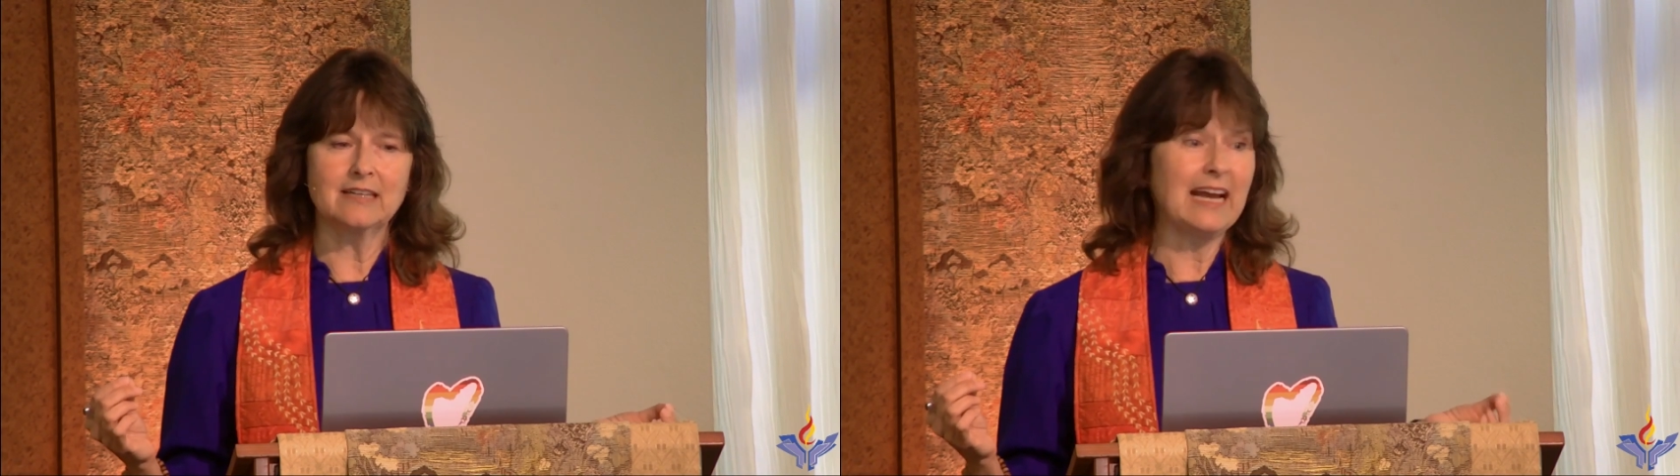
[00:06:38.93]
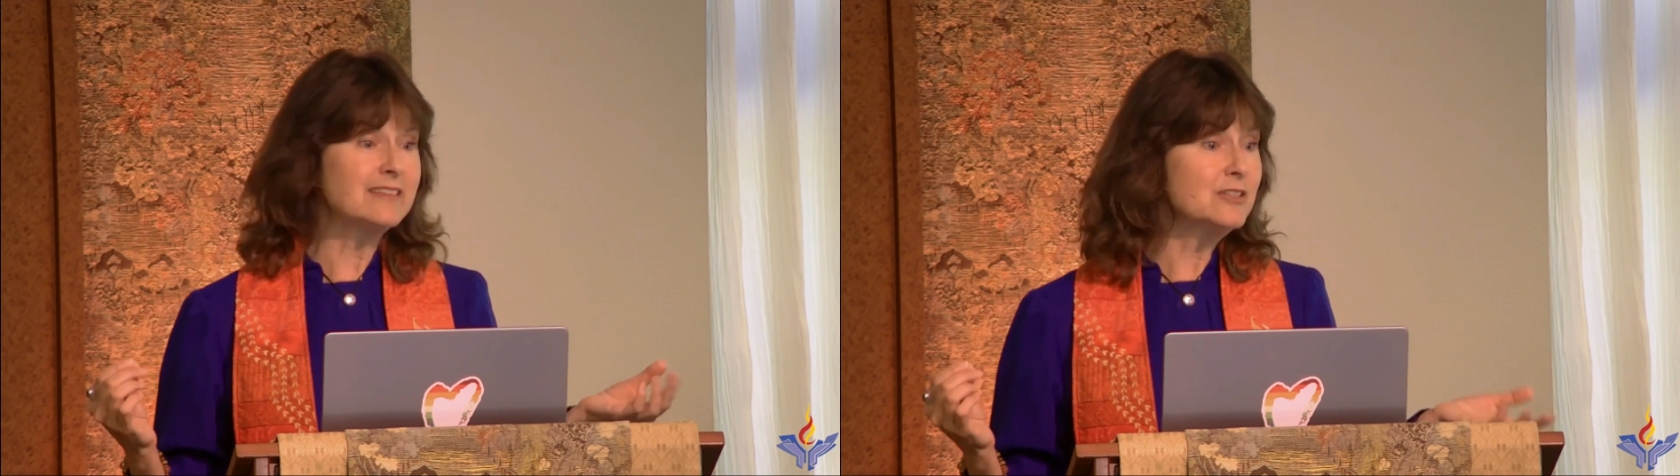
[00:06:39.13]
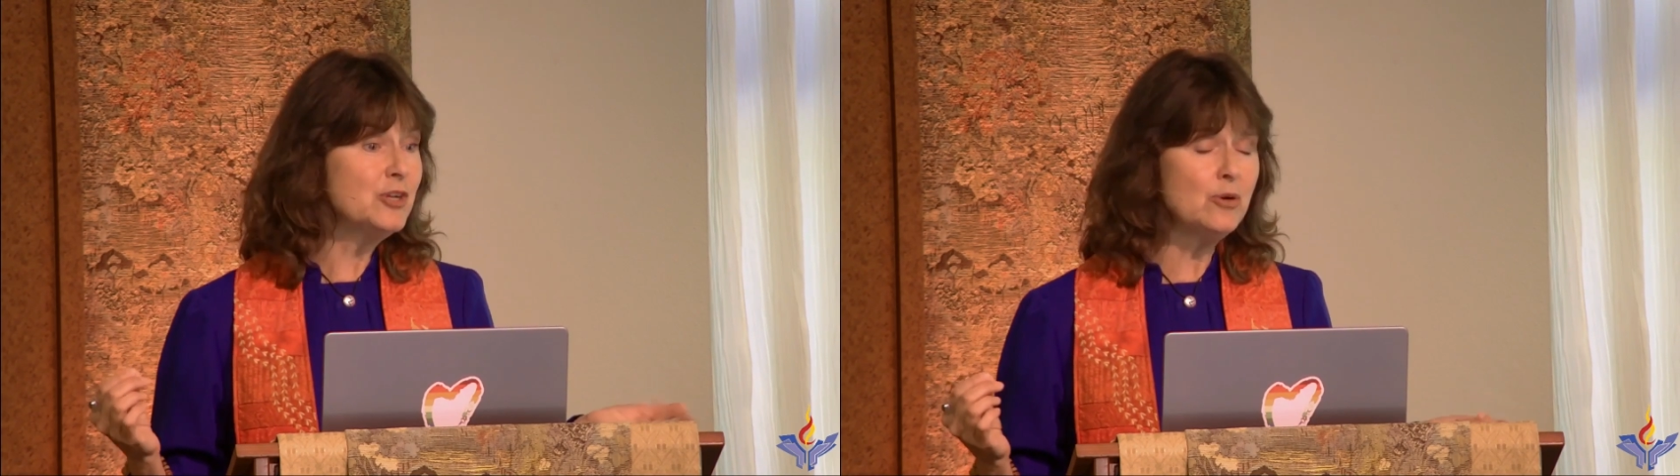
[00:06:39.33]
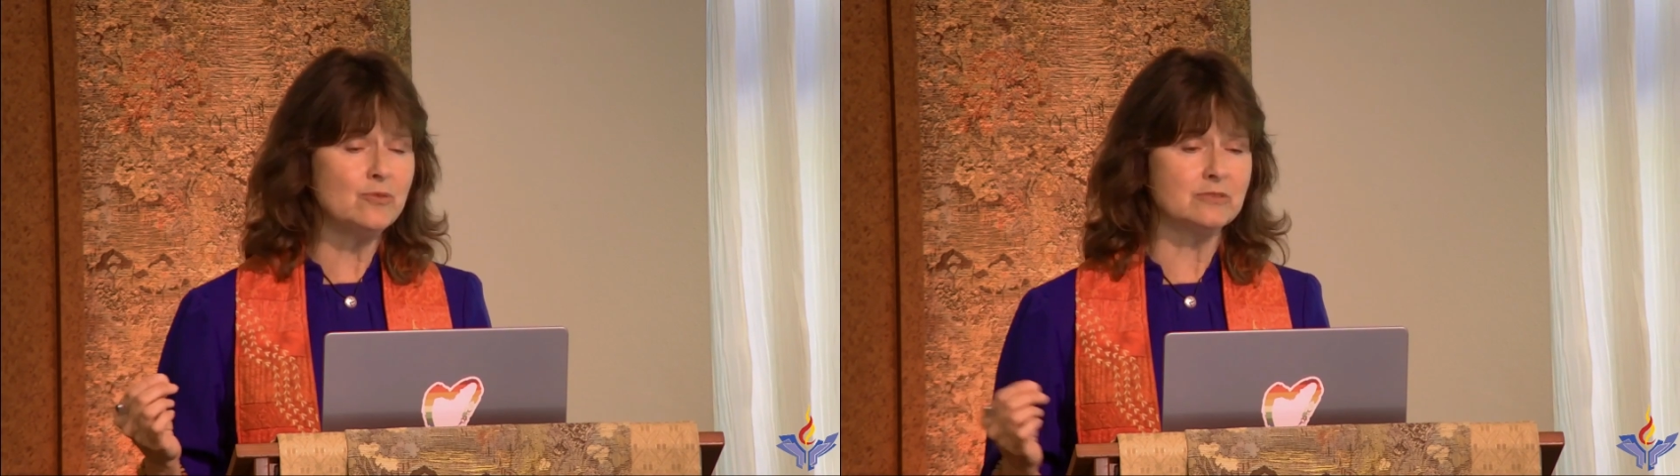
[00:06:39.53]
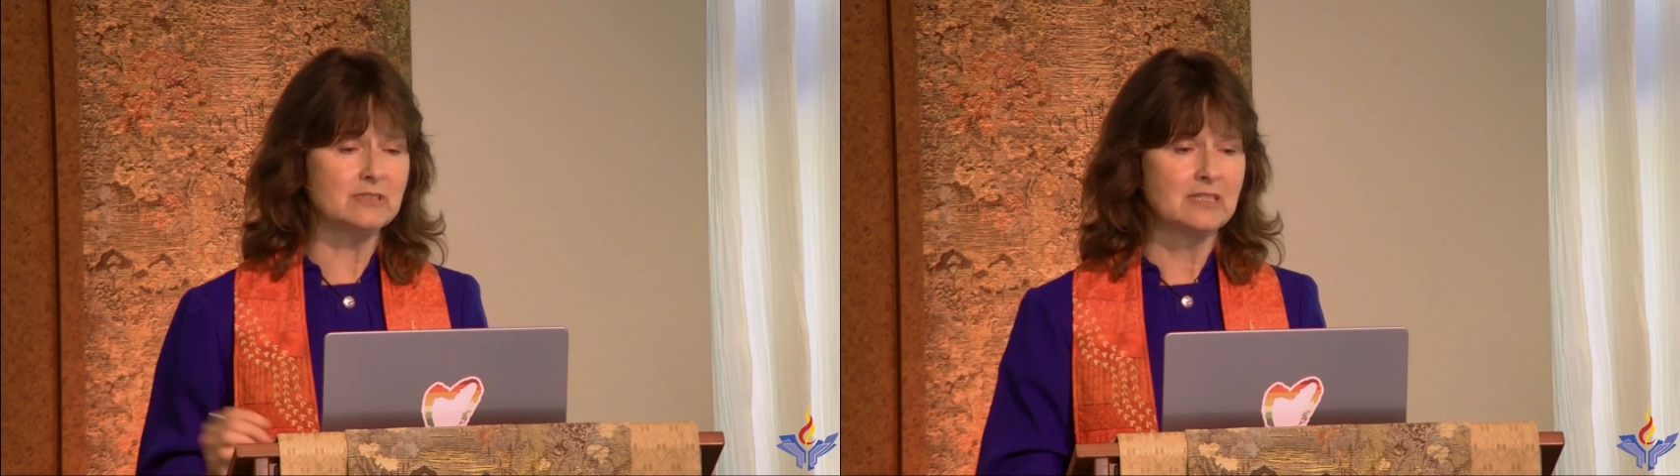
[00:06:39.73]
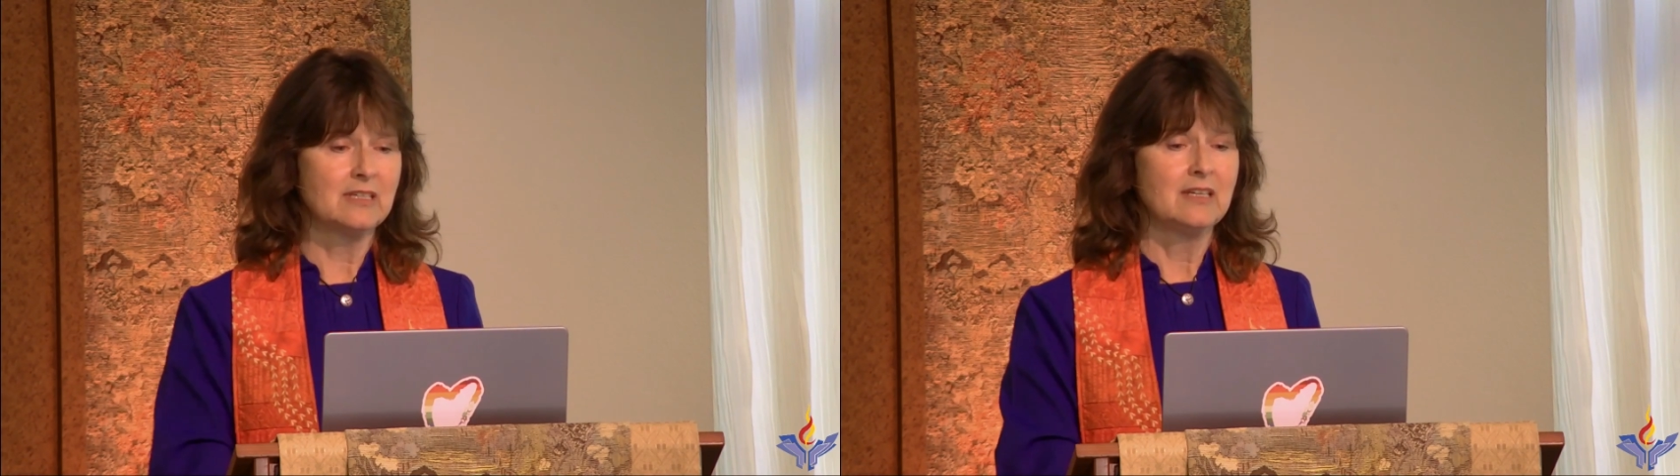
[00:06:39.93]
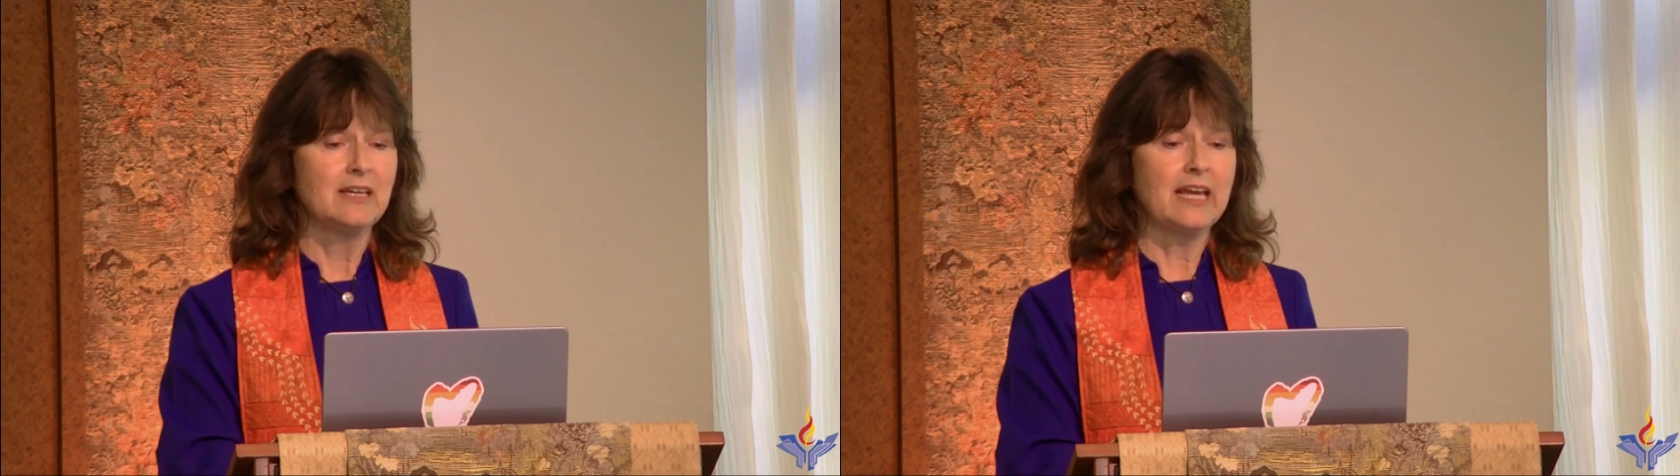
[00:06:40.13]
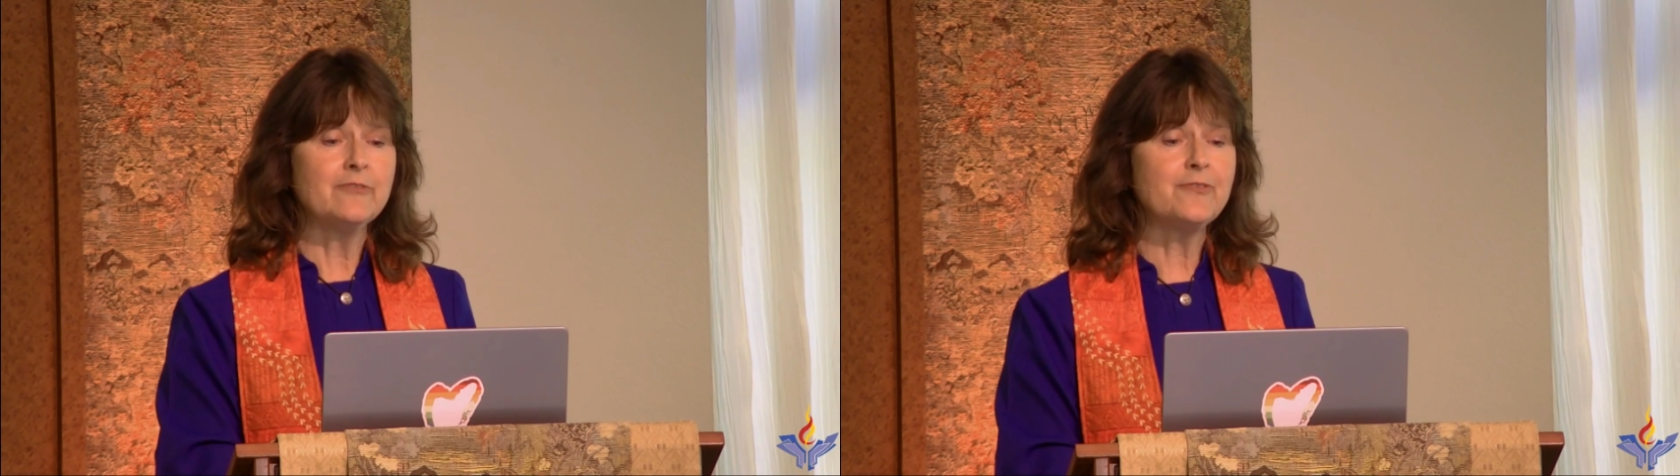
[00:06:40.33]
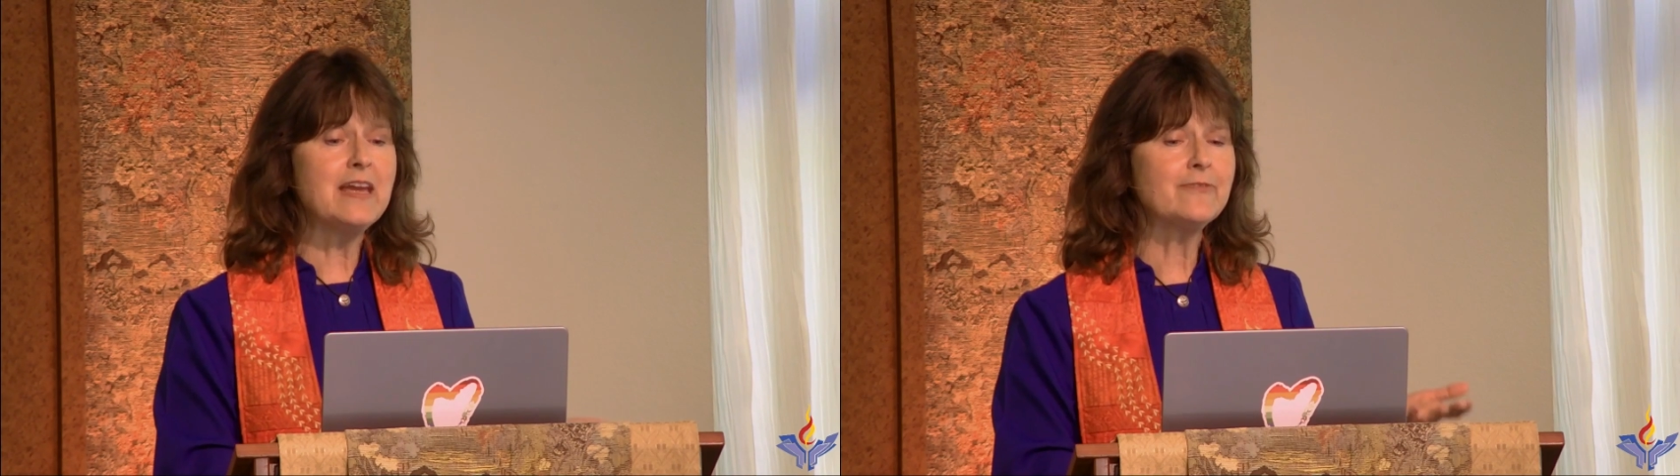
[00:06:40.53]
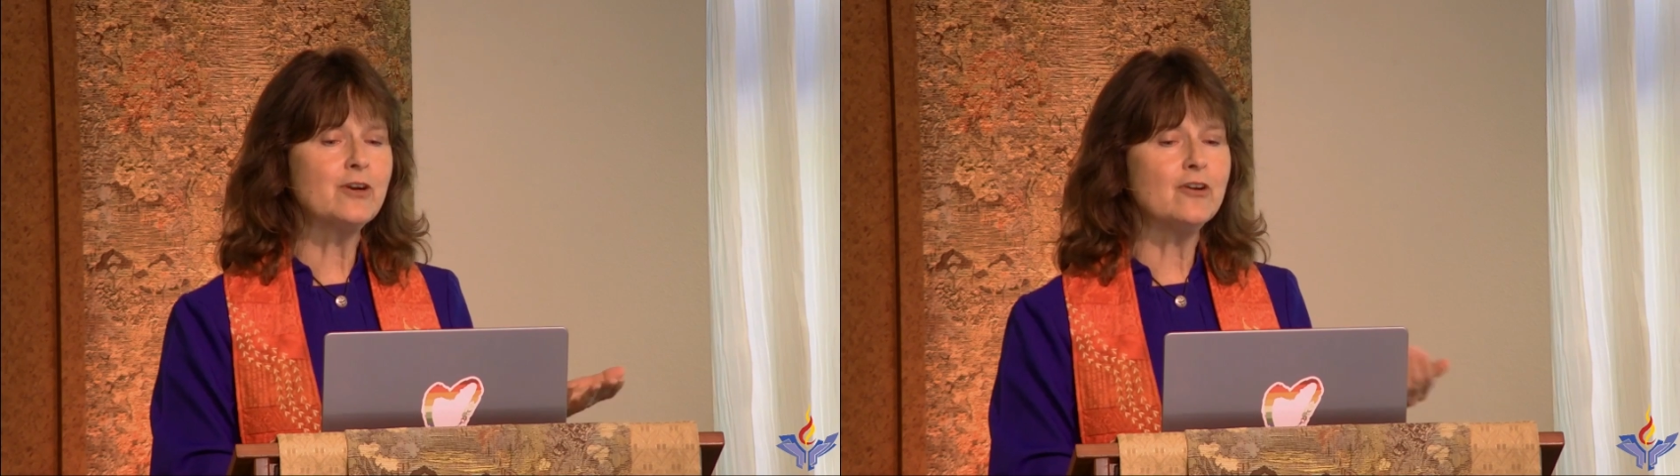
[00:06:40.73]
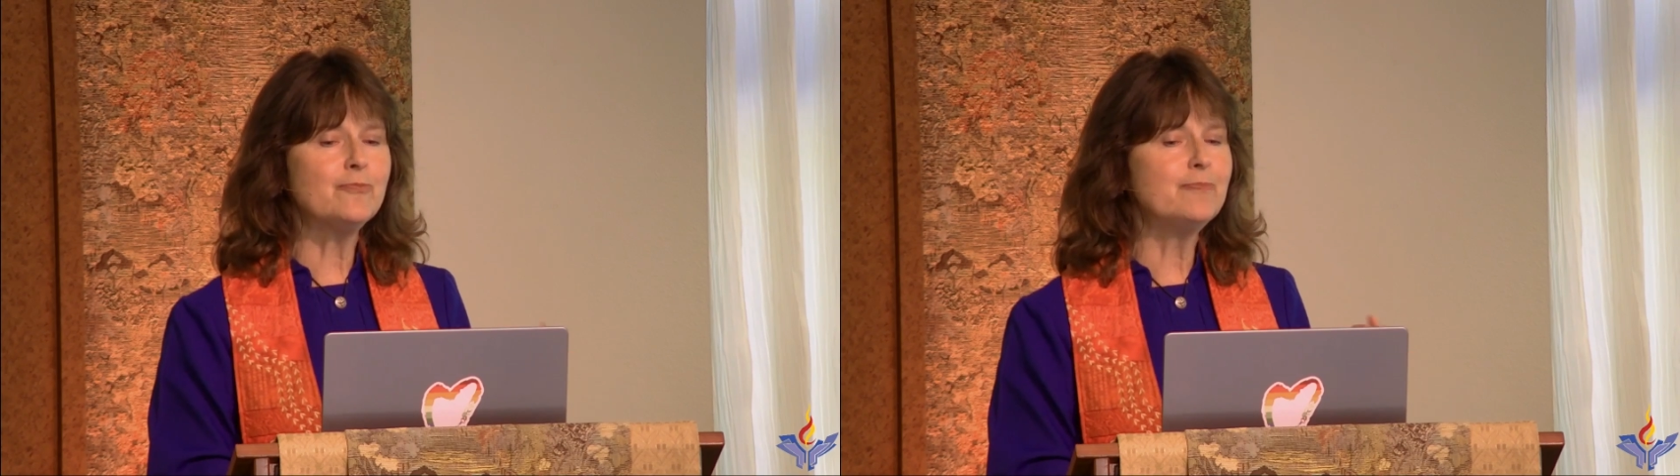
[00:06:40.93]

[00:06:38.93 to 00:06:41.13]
and the known in favor of